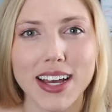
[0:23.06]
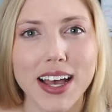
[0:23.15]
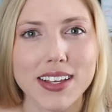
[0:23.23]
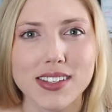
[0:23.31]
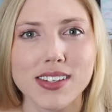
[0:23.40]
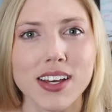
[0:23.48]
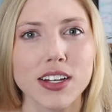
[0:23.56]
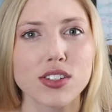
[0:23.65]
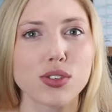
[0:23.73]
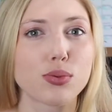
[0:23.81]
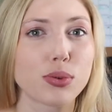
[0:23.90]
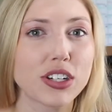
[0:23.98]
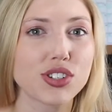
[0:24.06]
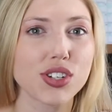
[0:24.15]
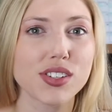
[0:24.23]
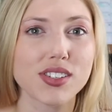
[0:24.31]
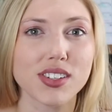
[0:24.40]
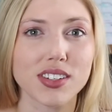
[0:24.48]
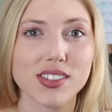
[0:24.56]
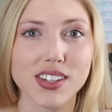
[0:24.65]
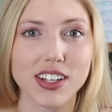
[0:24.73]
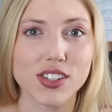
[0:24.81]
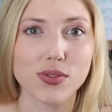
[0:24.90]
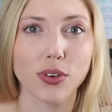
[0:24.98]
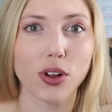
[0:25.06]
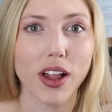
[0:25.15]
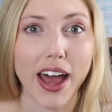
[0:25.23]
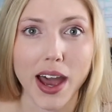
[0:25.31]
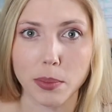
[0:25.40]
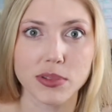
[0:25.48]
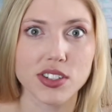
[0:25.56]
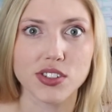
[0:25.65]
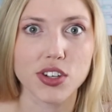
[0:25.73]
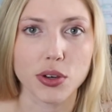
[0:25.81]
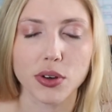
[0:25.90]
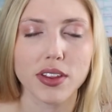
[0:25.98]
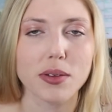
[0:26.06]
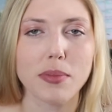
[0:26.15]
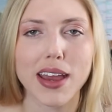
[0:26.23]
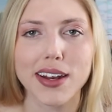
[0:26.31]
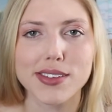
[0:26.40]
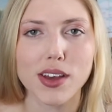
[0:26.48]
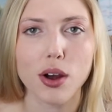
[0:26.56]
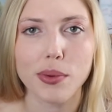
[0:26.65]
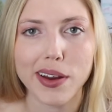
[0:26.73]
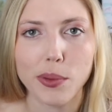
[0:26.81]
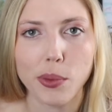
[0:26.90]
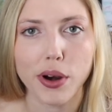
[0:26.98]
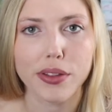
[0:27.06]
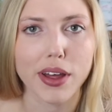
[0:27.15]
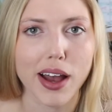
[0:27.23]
does to reach his successful aptitude. The man is already worth